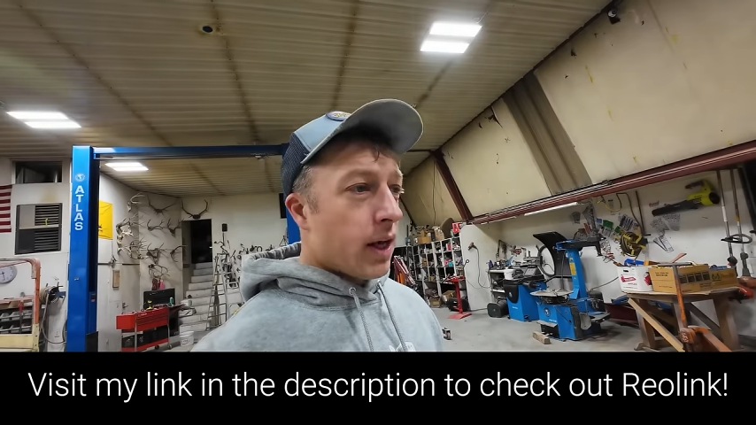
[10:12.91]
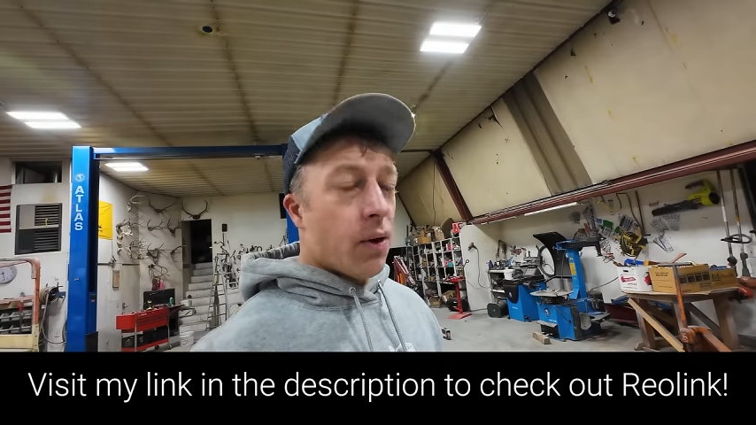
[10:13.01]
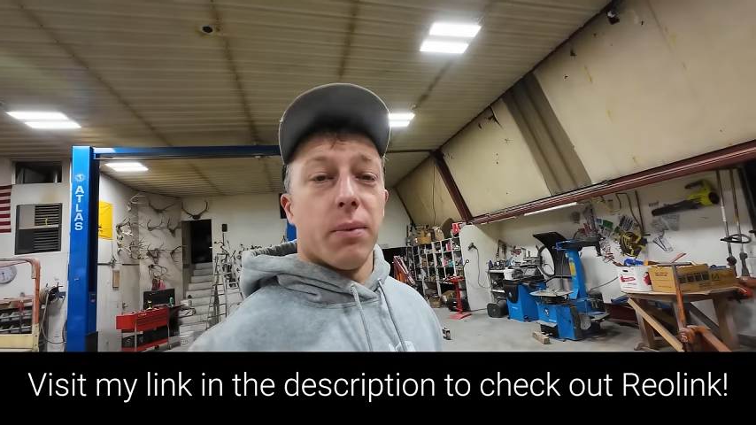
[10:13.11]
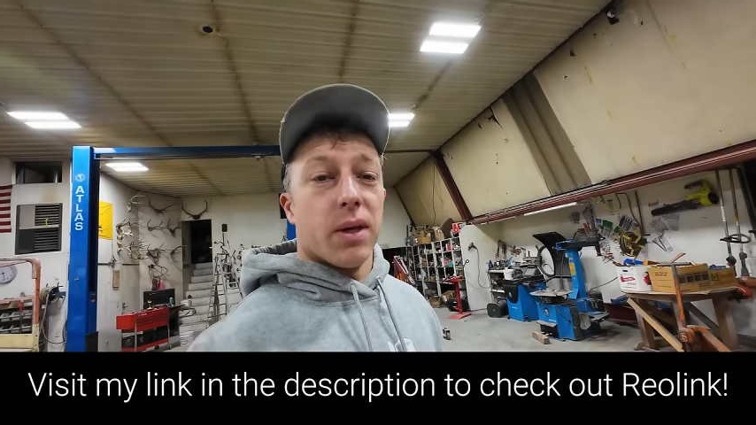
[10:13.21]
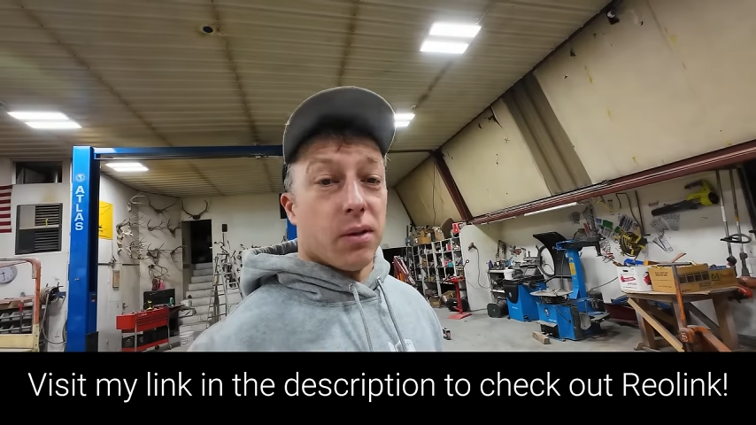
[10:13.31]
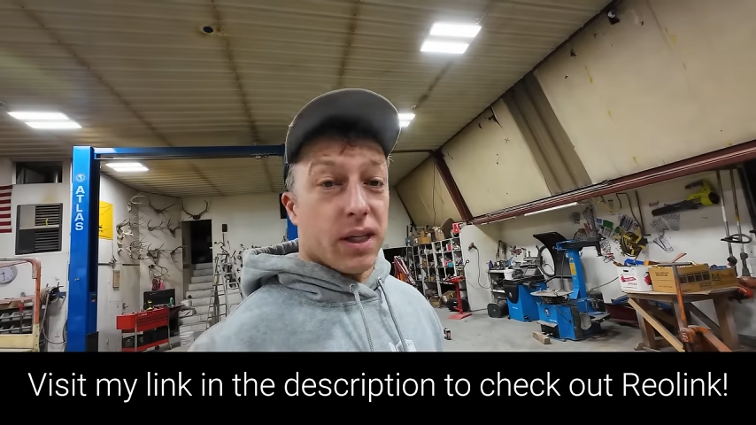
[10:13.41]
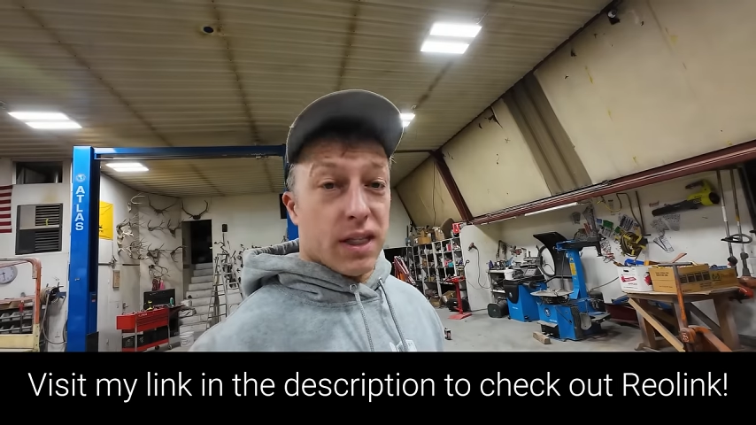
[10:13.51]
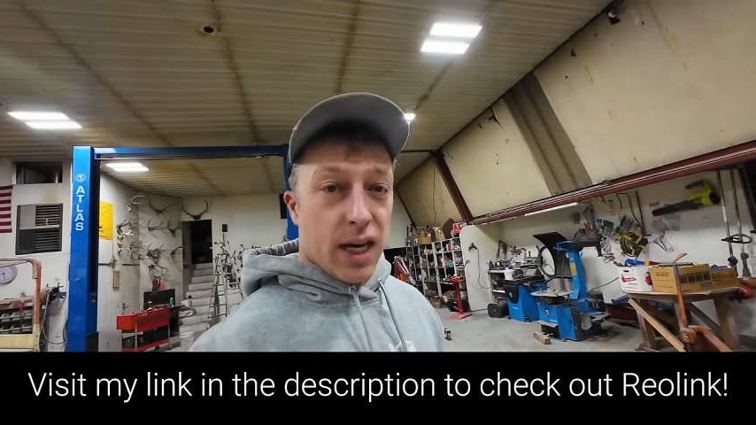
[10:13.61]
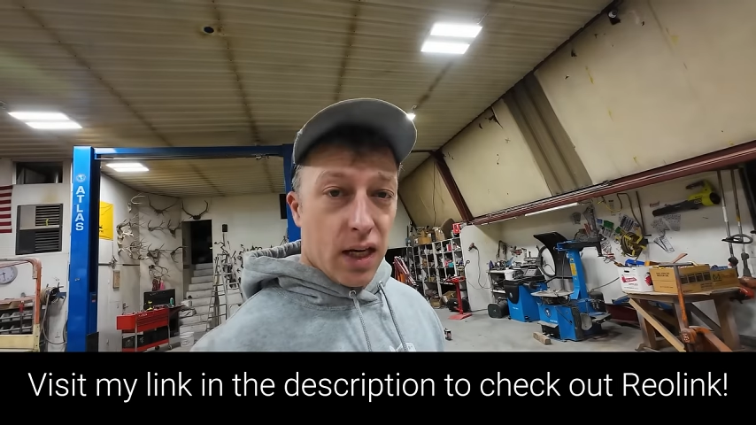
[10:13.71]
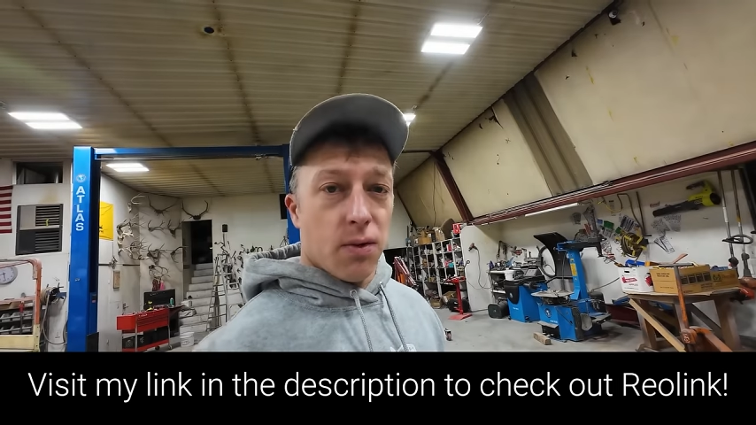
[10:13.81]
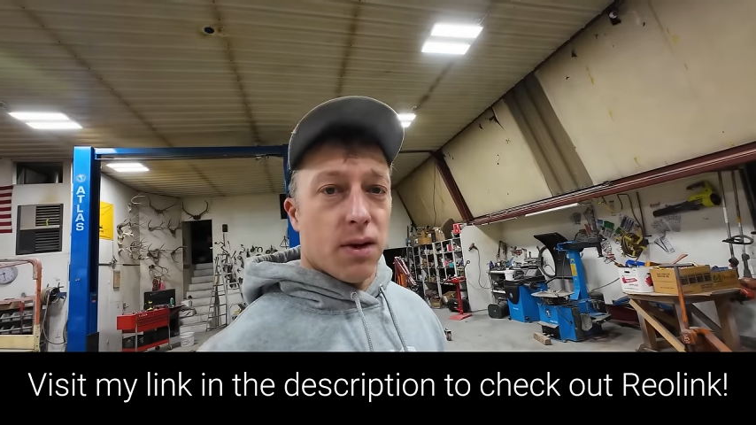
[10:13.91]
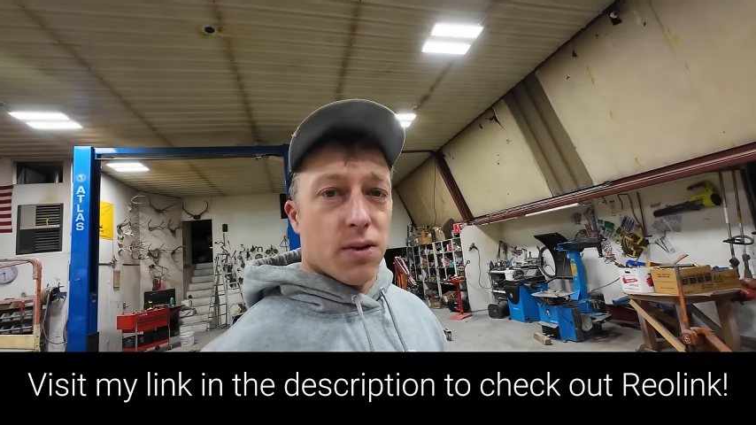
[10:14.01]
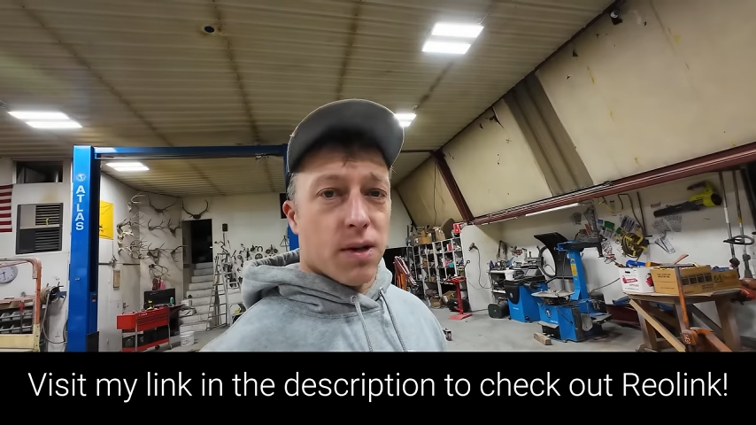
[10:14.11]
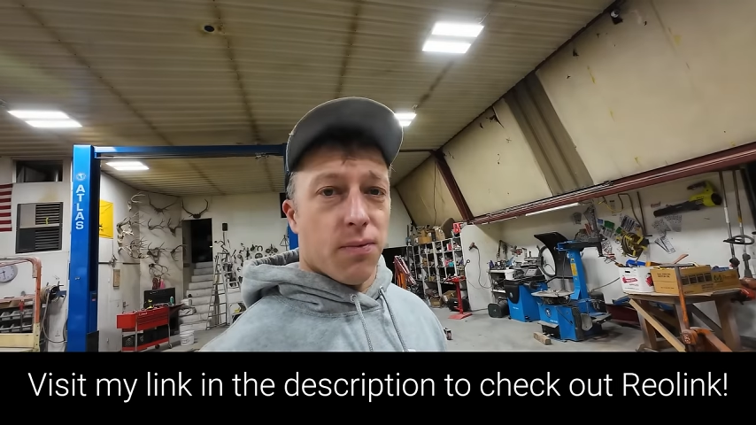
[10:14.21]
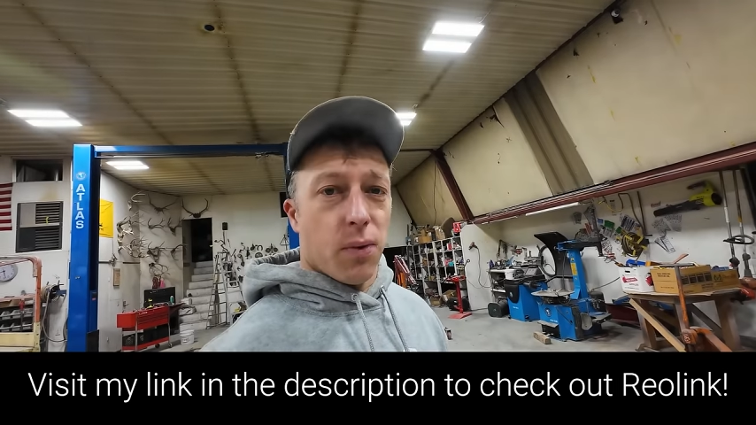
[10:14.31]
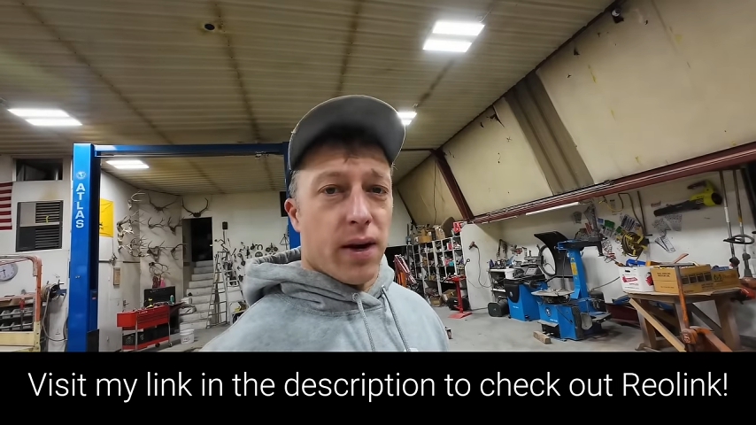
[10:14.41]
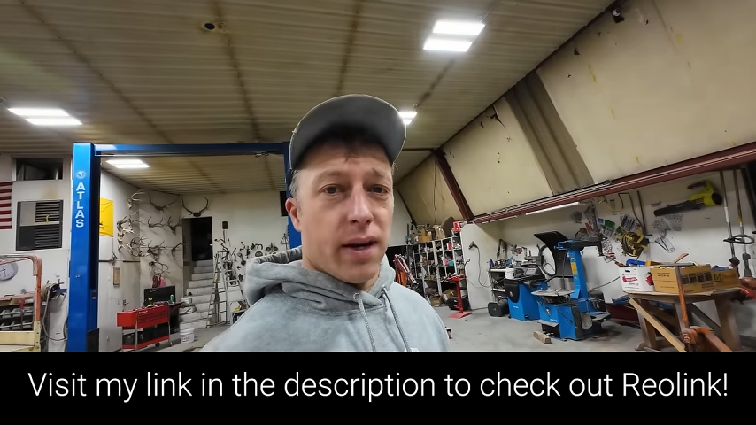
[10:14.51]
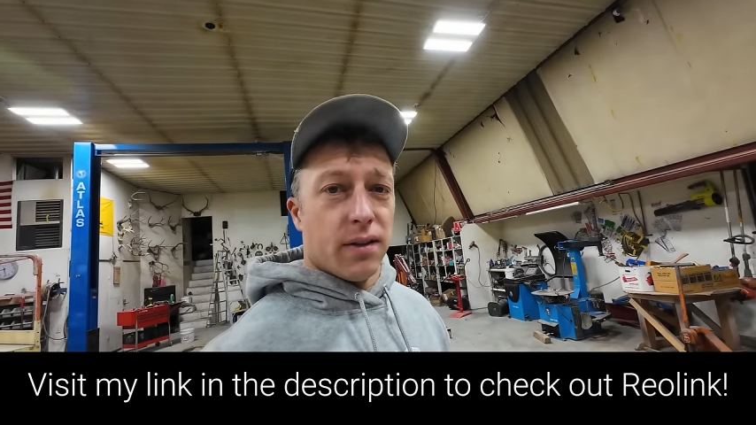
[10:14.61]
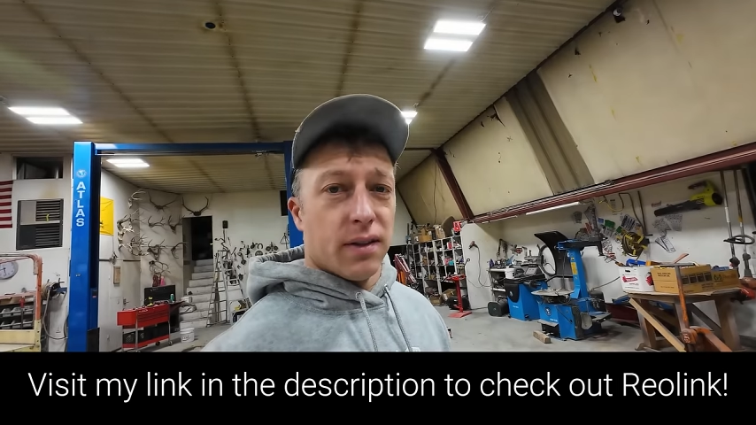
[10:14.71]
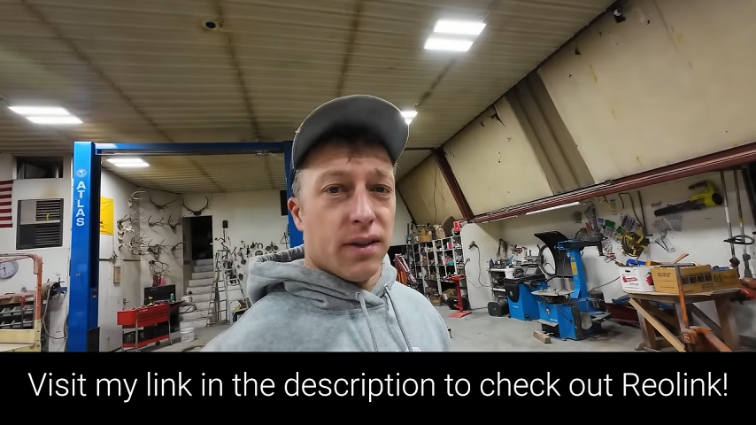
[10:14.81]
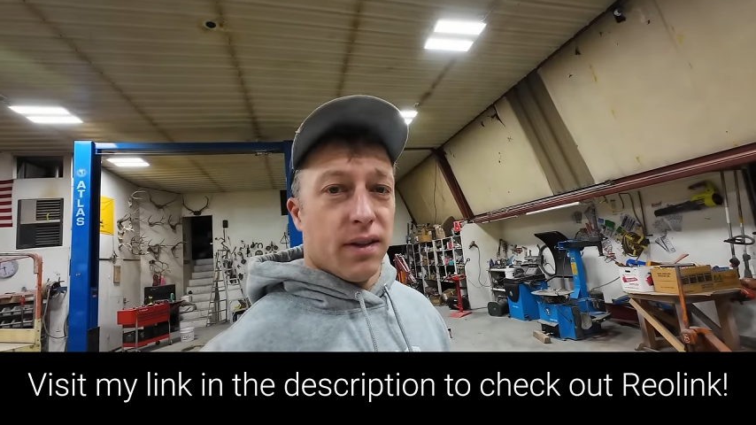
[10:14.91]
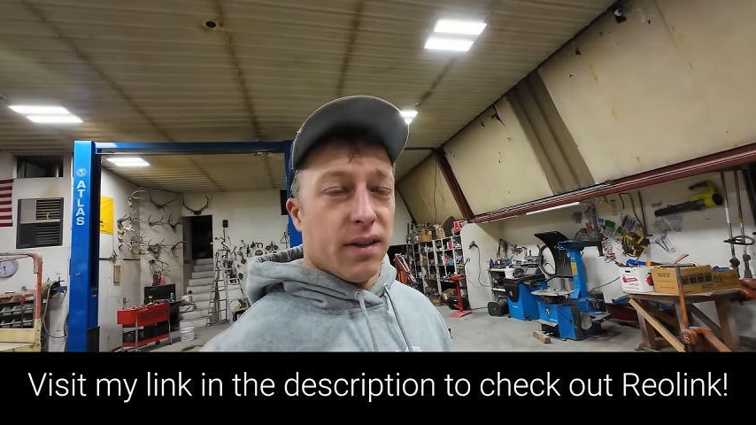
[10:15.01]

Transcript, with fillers: now and we'll continue to use them for a while,